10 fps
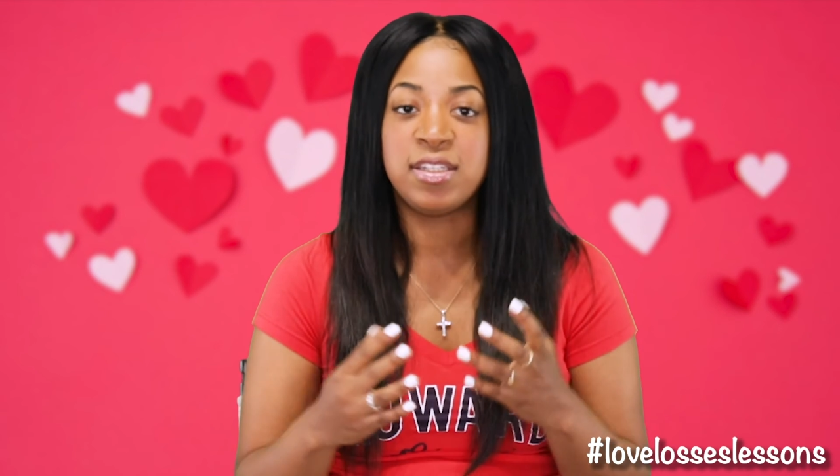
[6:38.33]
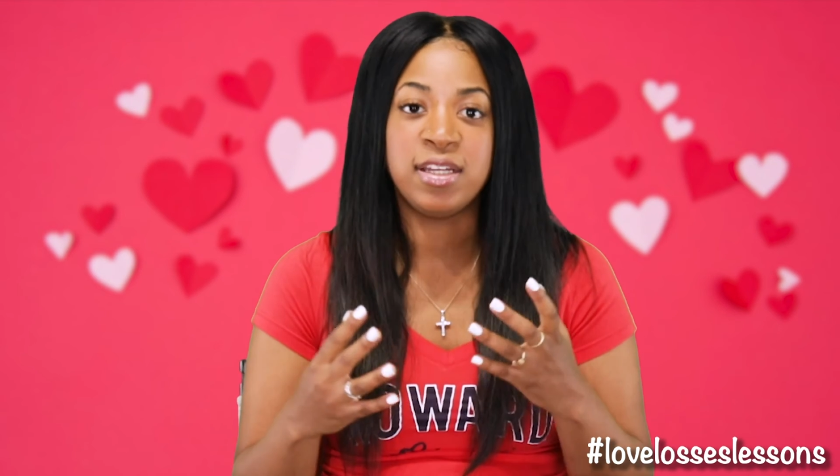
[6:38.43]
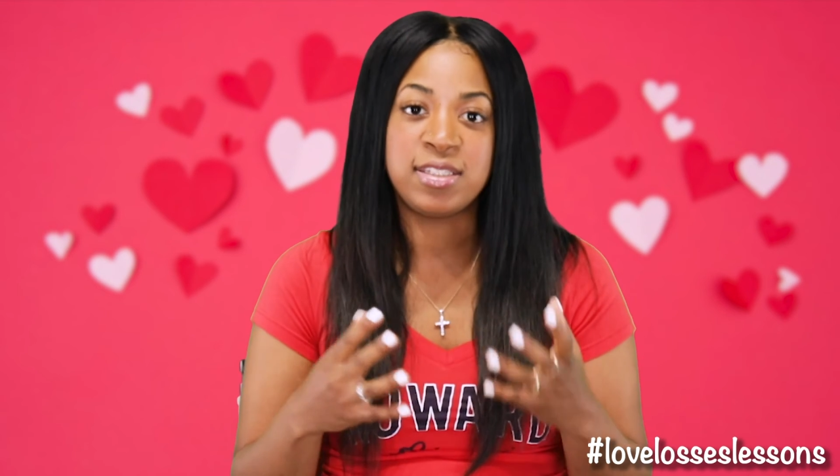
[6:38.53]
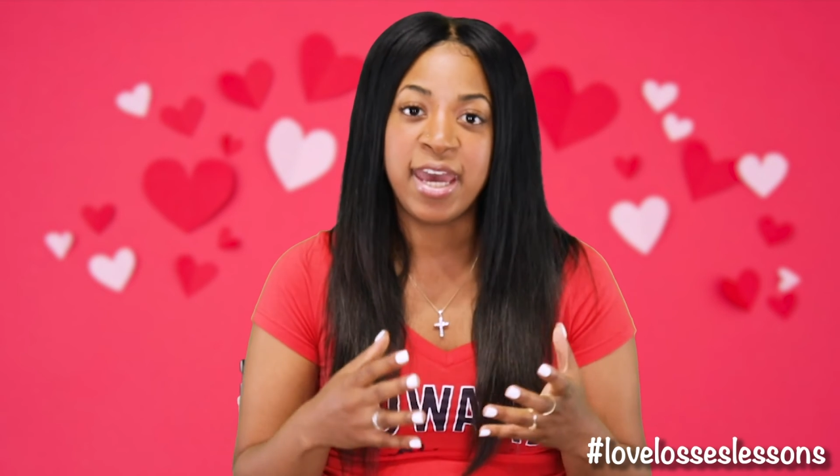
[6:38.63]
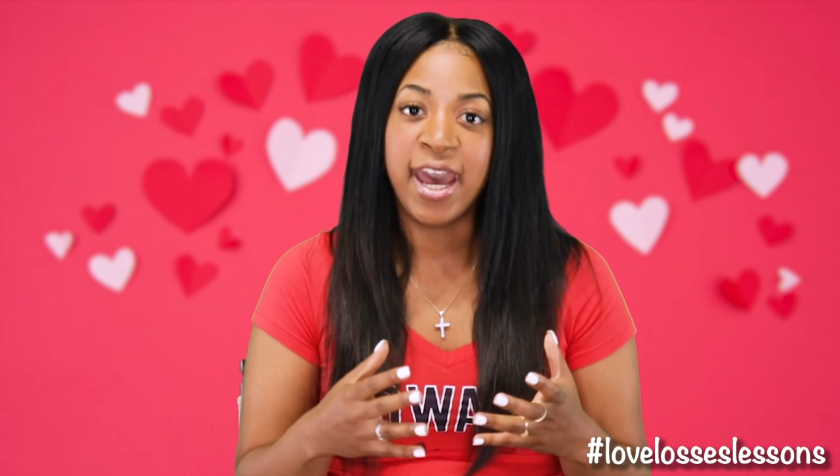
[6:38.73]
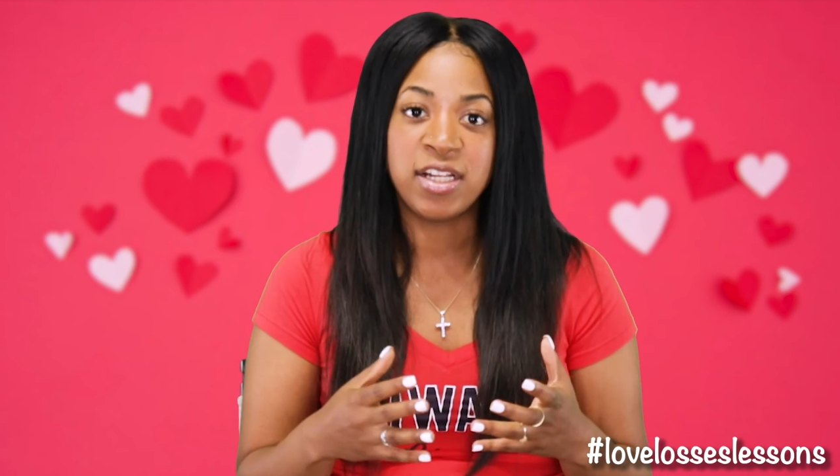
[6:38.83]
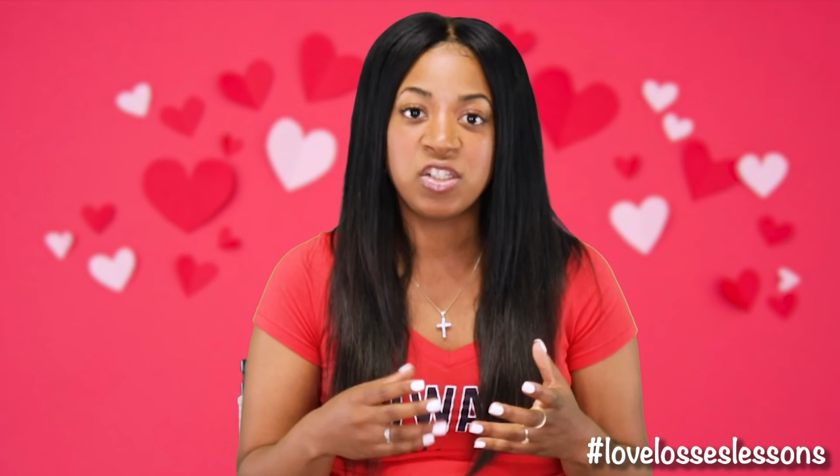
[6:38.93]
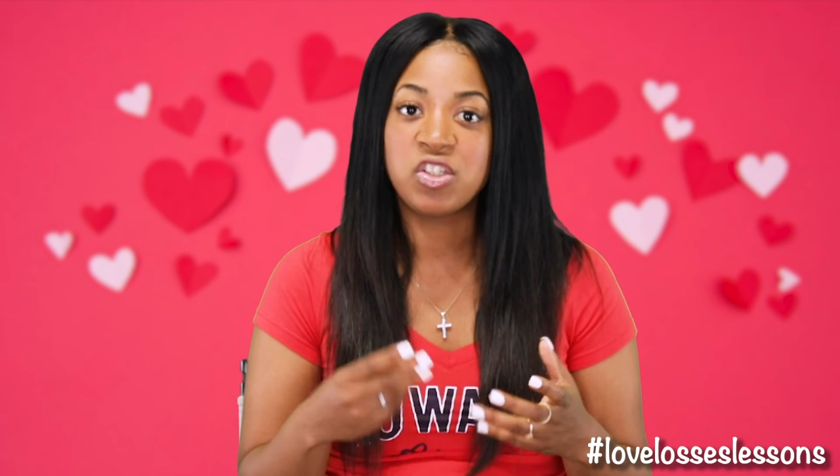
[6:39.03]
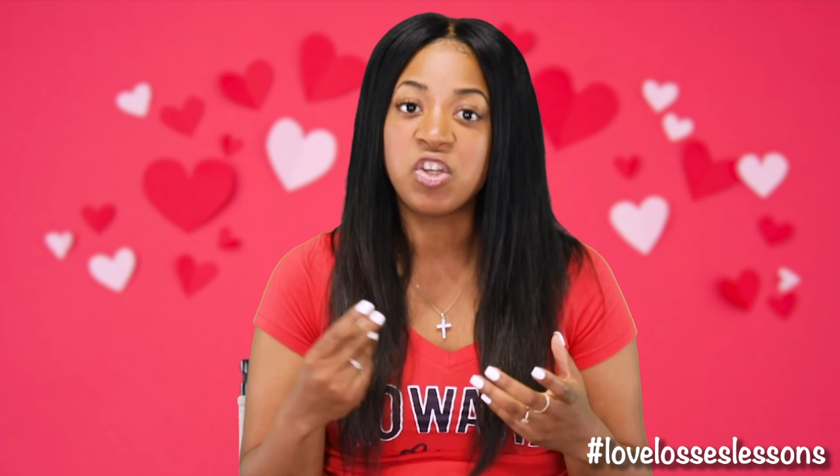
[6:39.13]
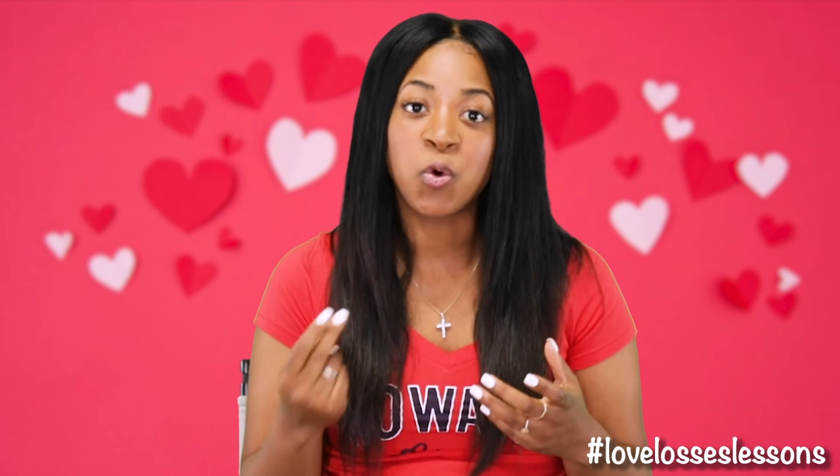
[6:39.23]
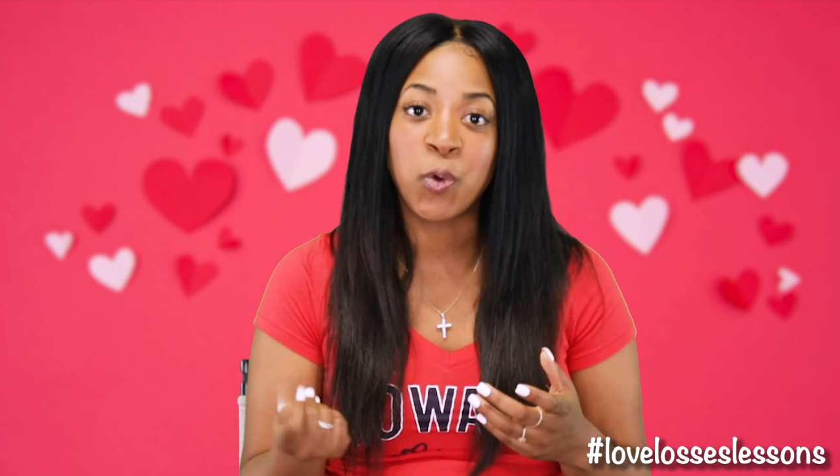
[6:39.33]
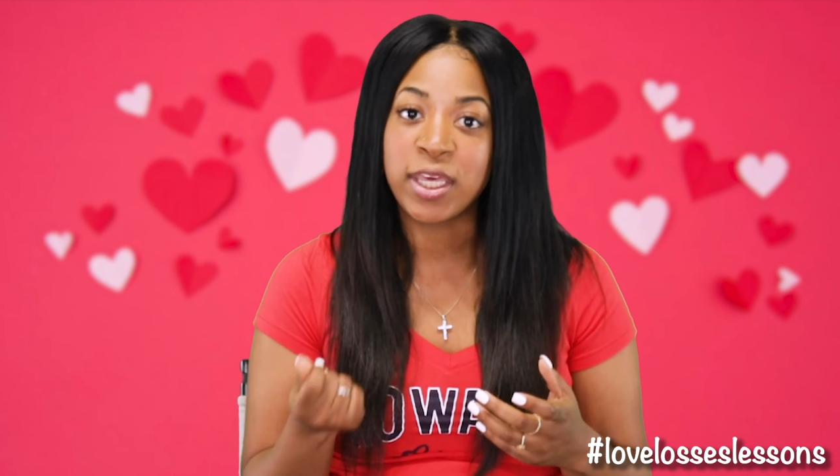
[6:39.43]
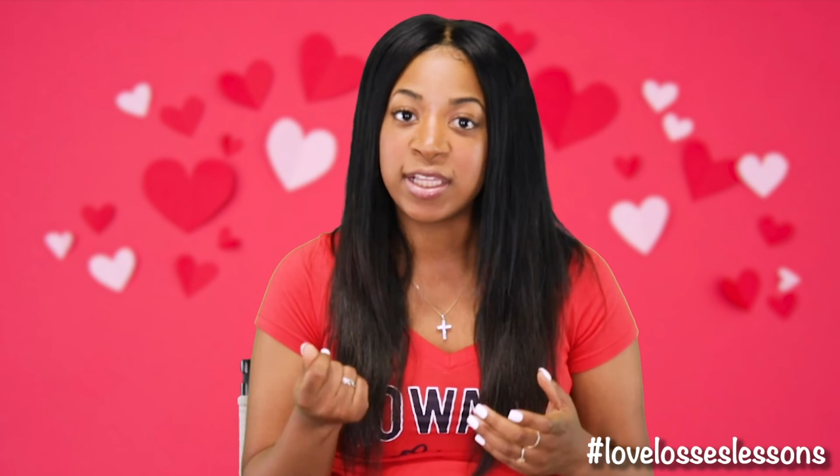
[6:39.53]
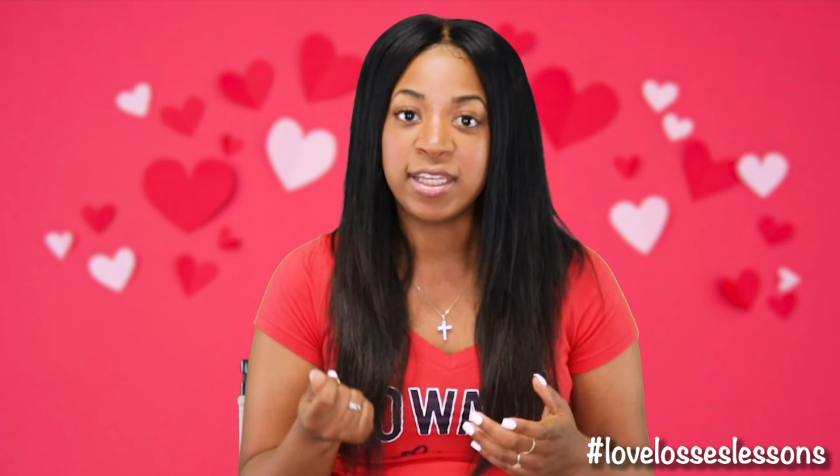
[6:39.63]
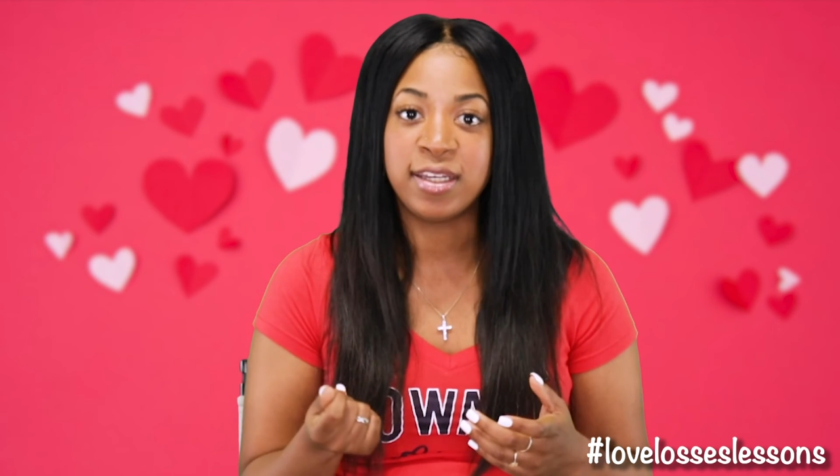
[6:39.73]
to attach so
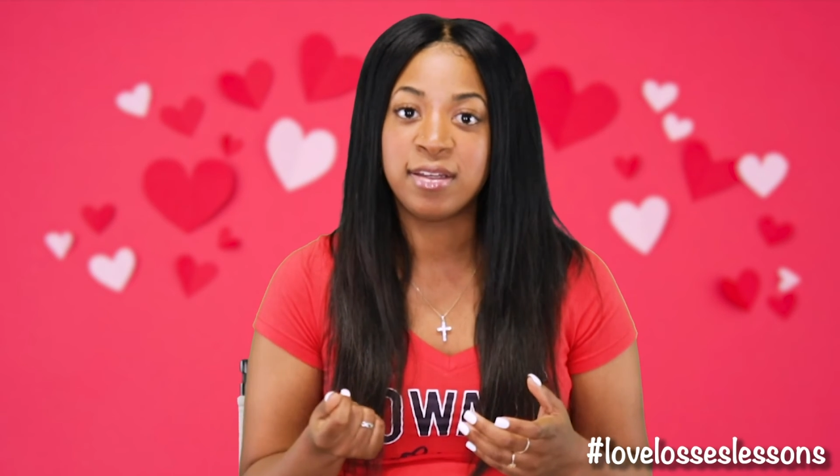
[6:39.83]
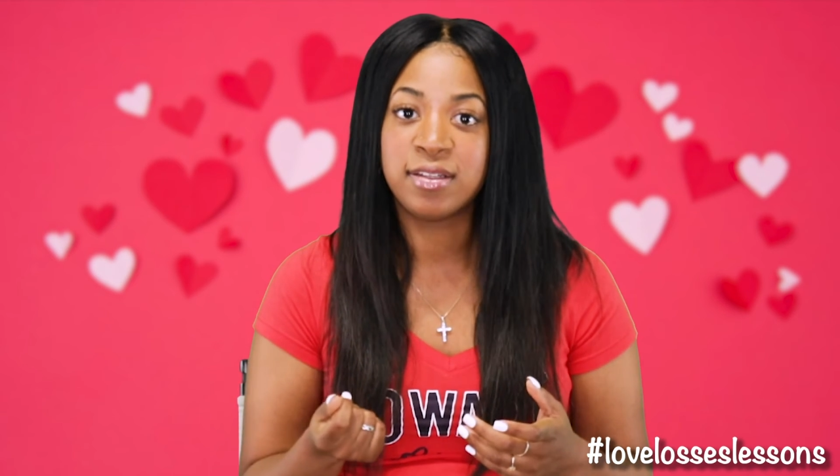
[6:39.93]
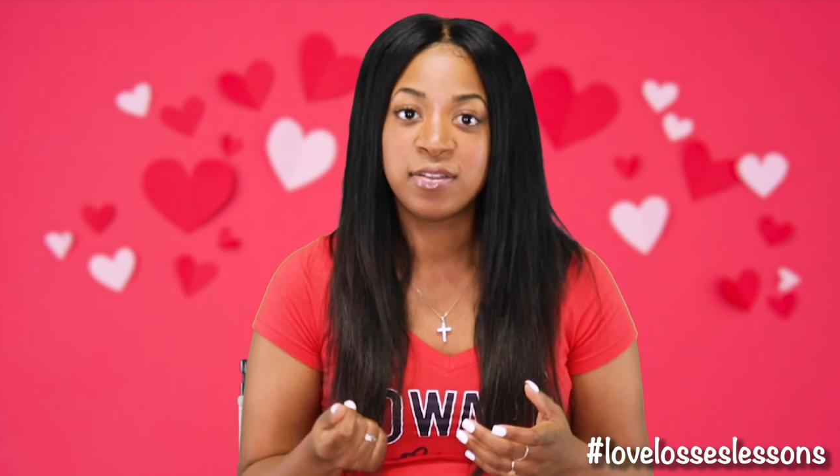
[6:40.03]
quickly.